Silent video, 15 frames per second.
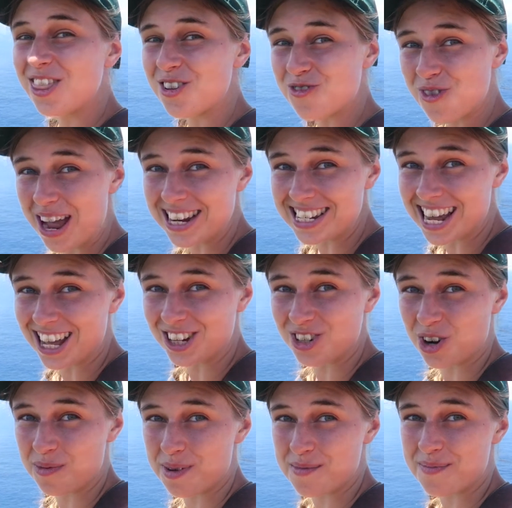the red-tailed
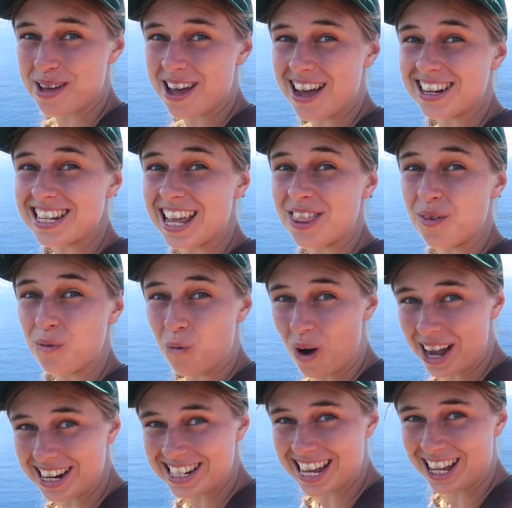tropic bird and the
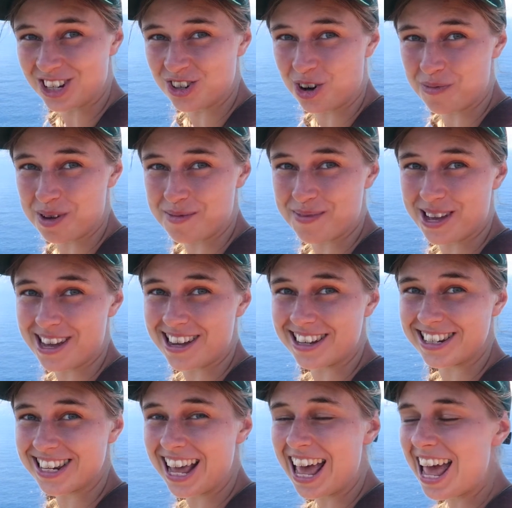white-tailed tropic
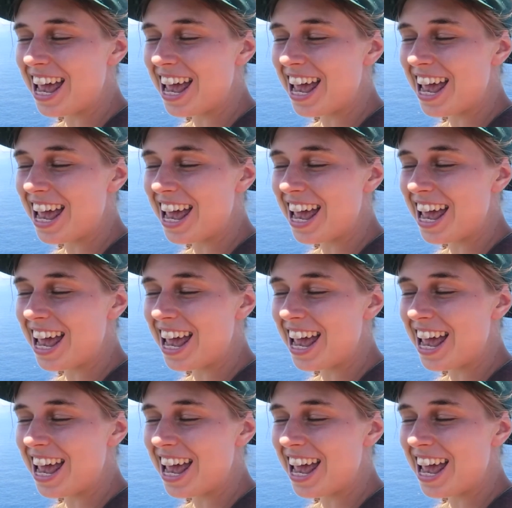bird.